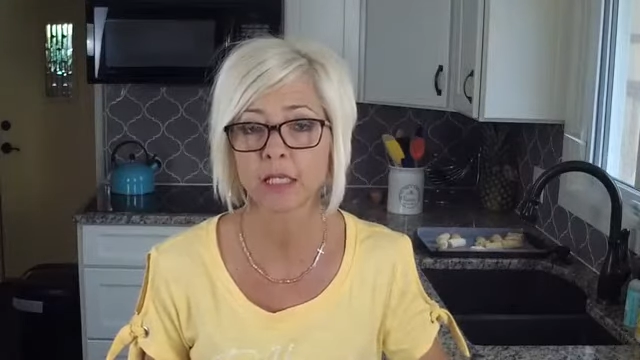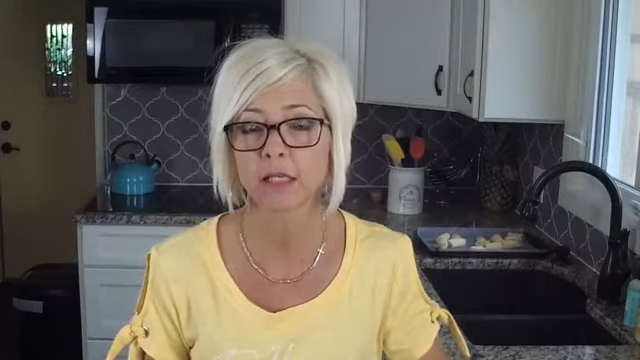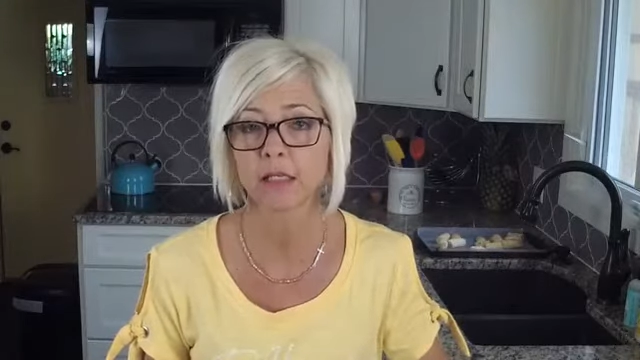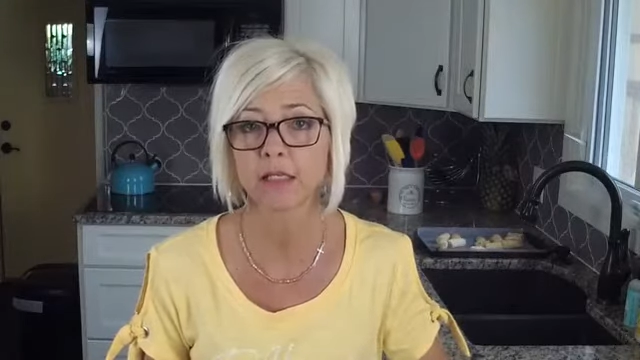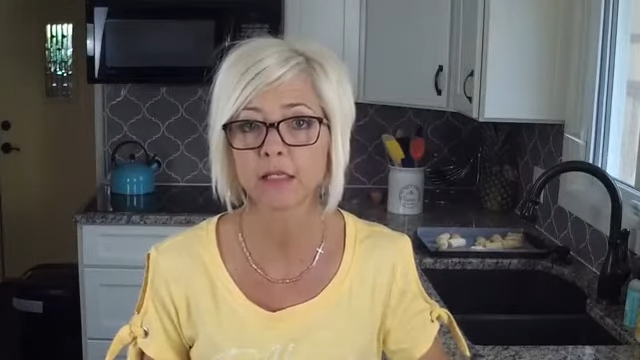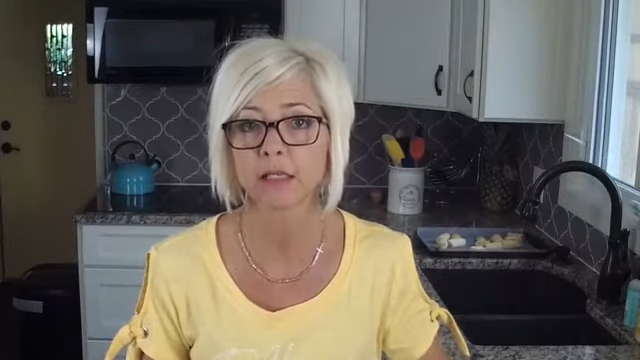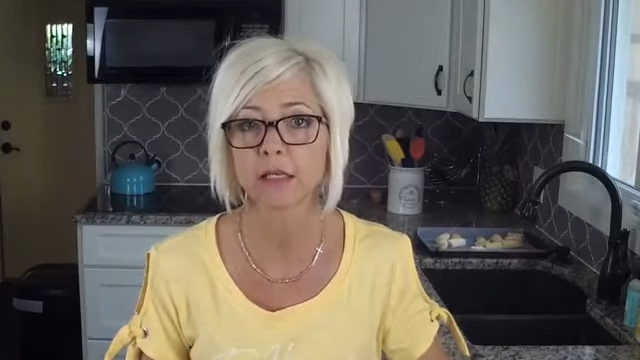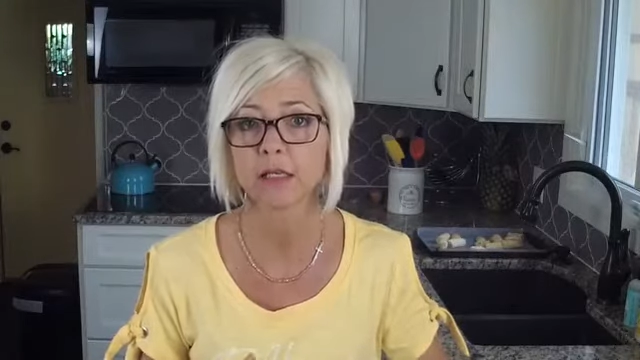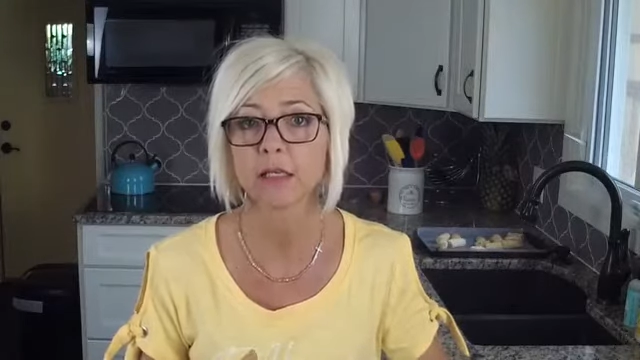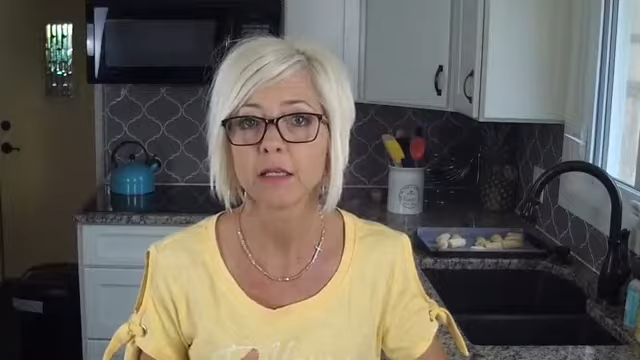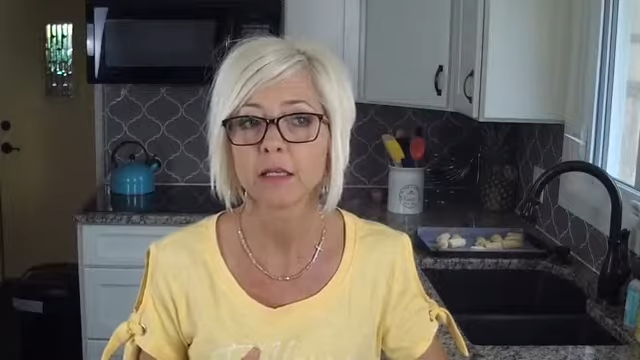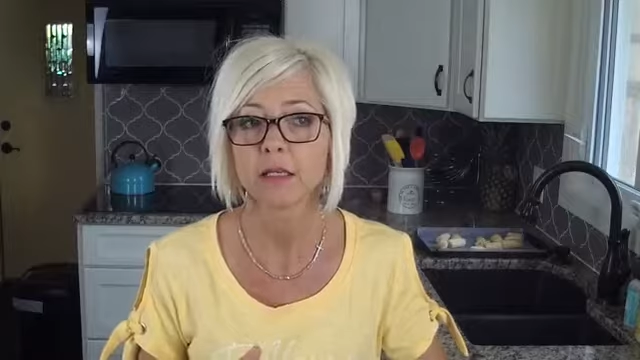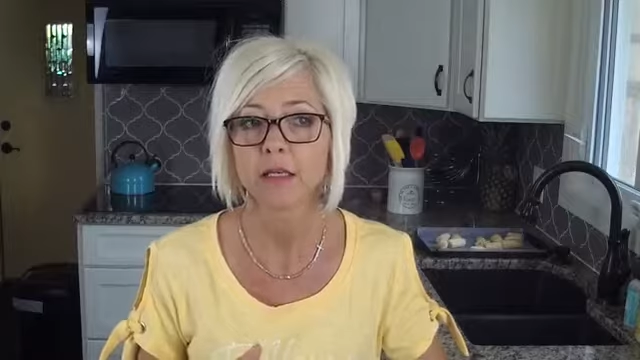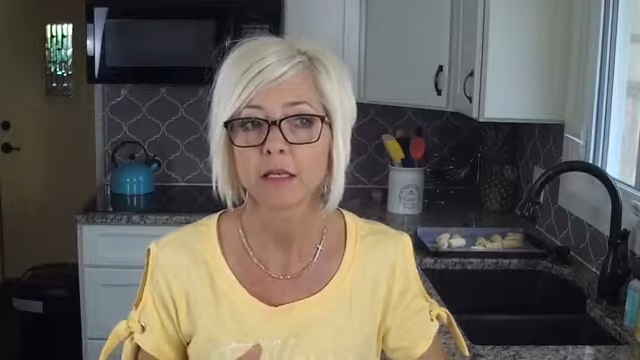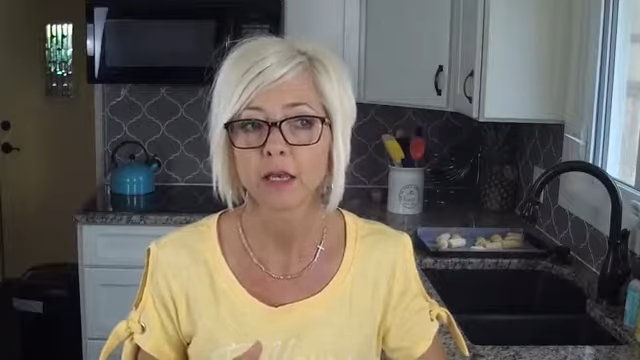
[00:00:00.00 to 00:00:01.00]
in
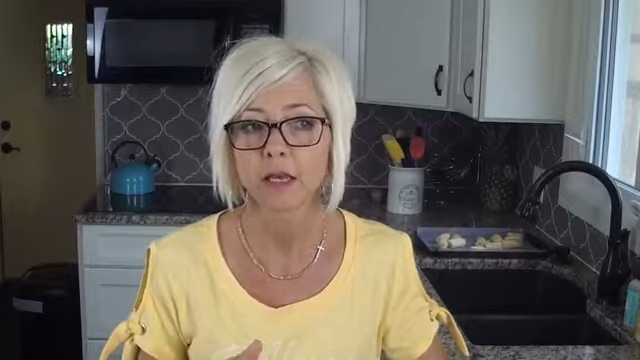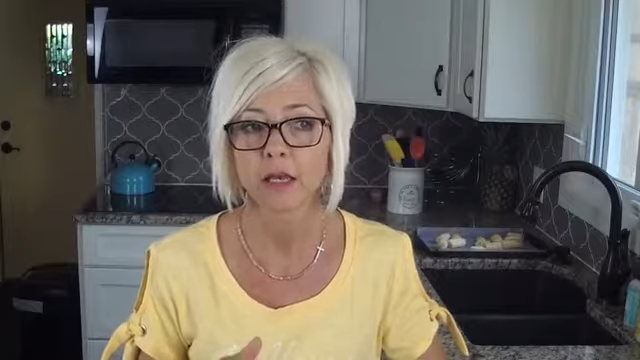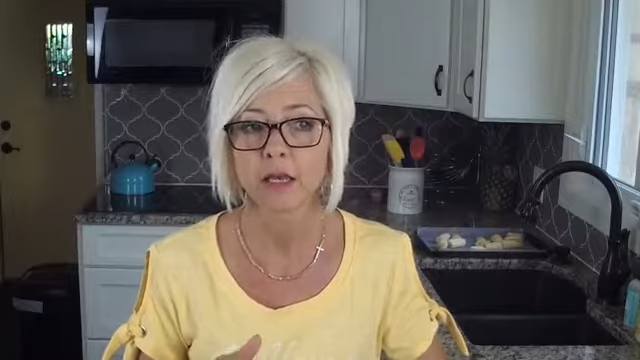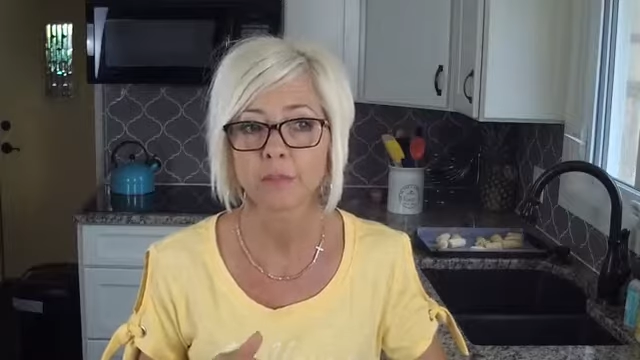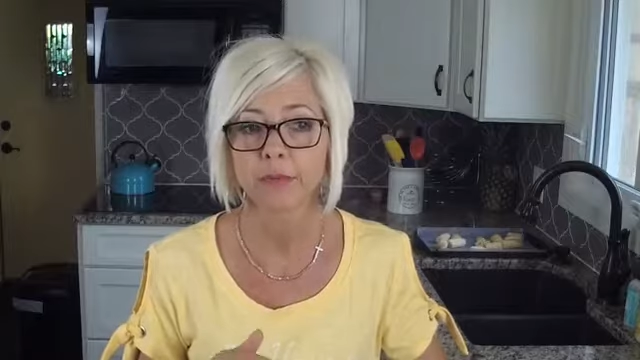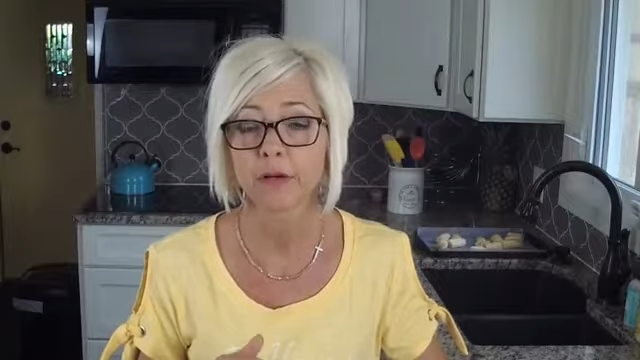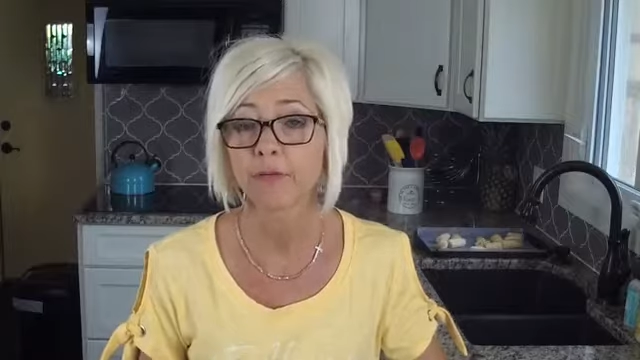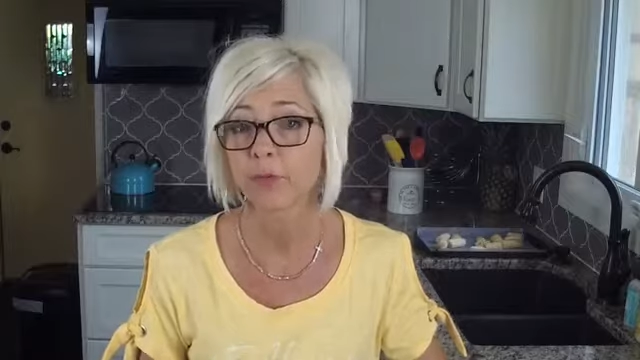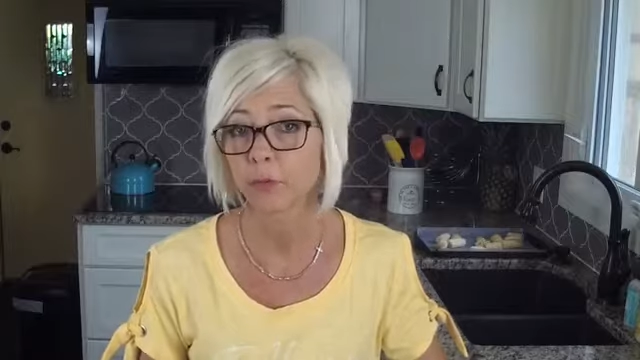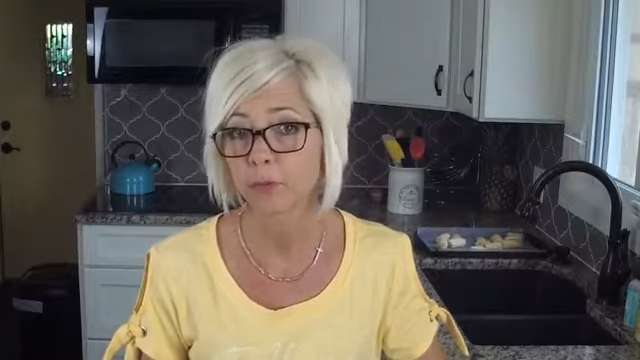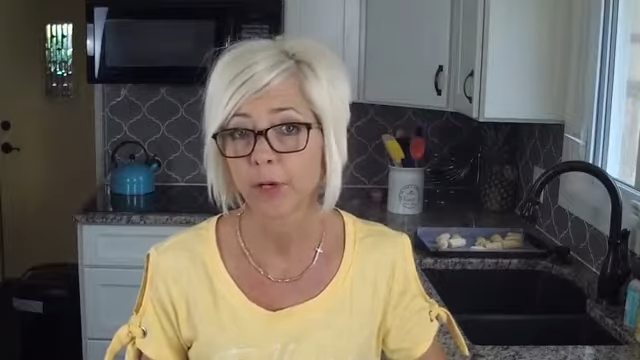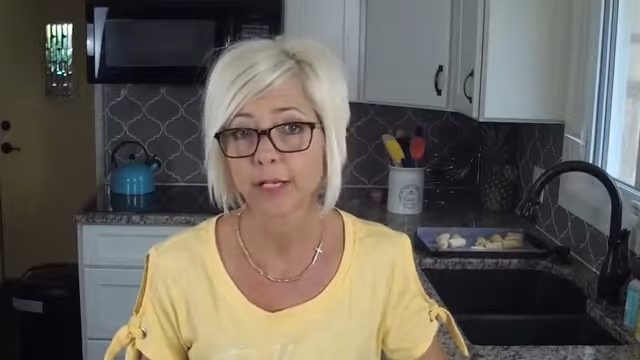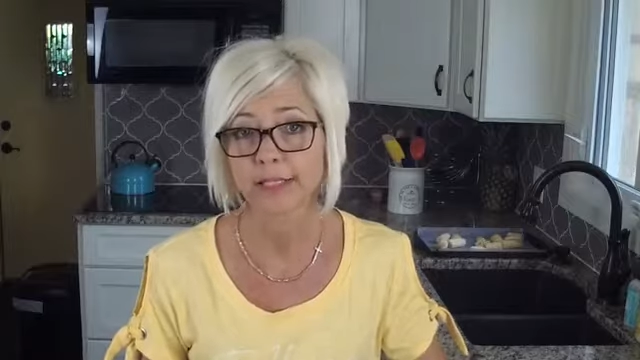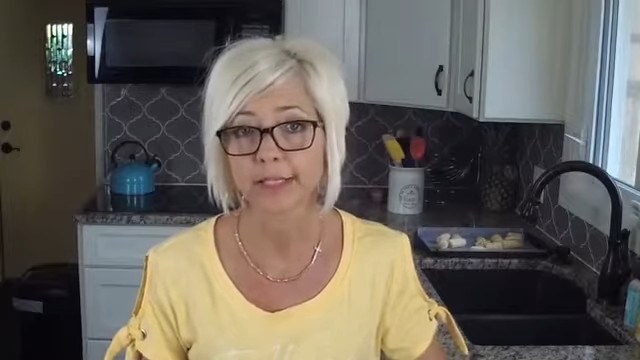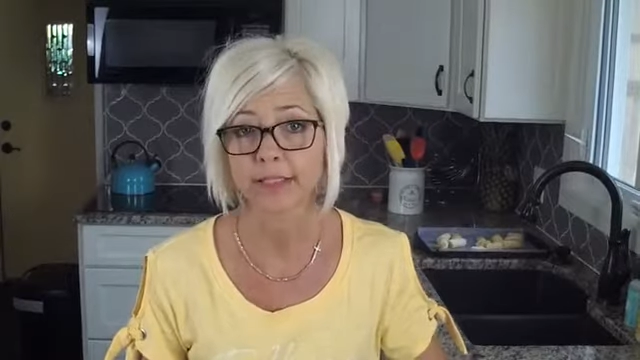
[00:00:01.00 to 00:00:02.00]
a food
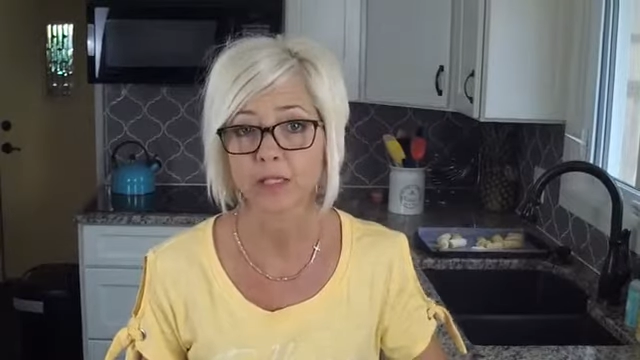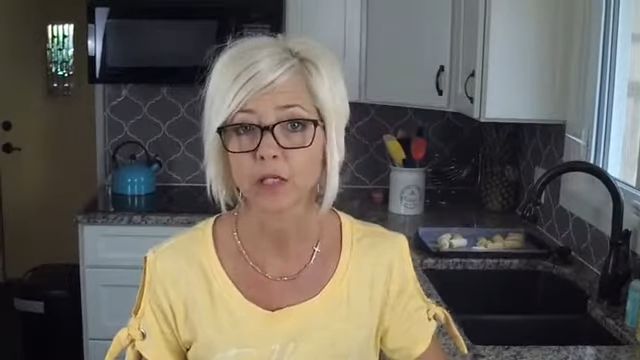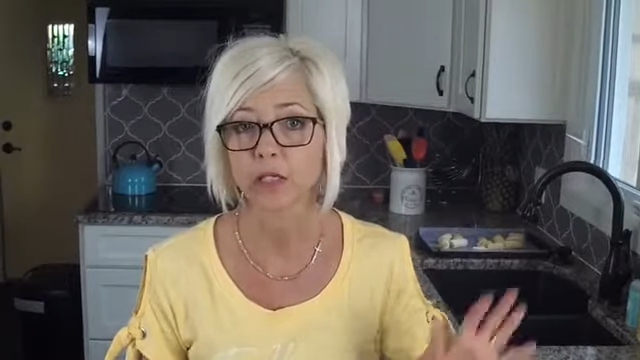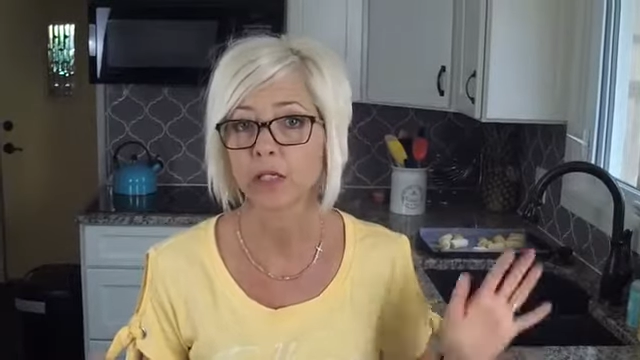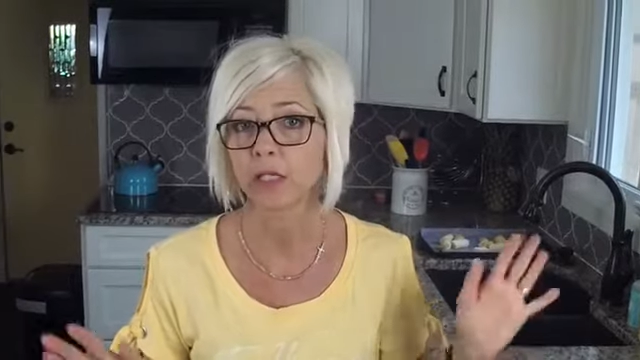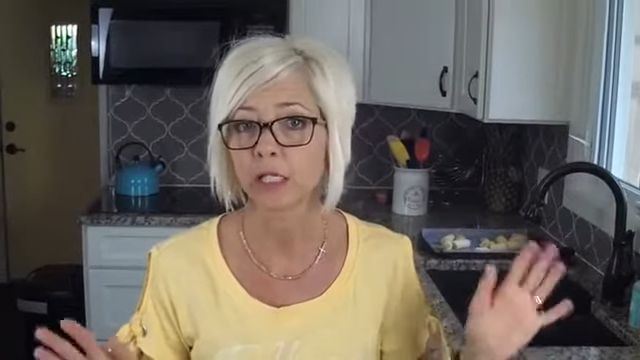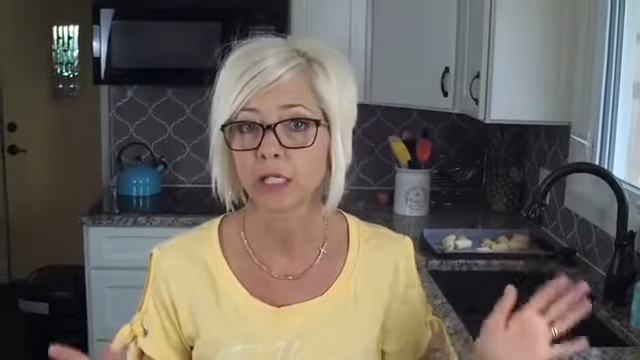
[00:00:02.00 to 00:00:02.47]
processor.